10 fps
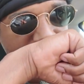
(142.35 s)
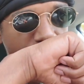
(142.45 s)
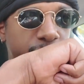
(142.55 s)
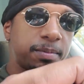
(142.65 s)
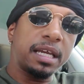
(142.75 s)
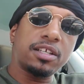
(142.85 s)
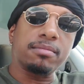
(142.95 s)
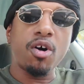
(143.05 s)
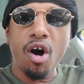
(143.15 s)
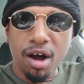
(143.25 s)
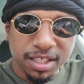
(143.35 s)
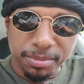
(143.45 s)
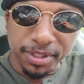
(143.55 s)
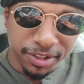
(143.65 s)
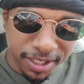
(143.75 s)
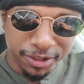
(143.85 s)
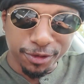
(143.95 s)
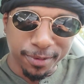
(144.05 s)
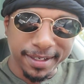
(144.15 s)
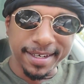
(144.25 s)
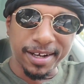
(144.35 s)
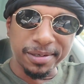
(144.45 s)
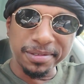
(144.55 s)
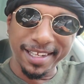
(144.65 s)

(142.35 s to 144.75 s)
now is making some awesome suggestions right now.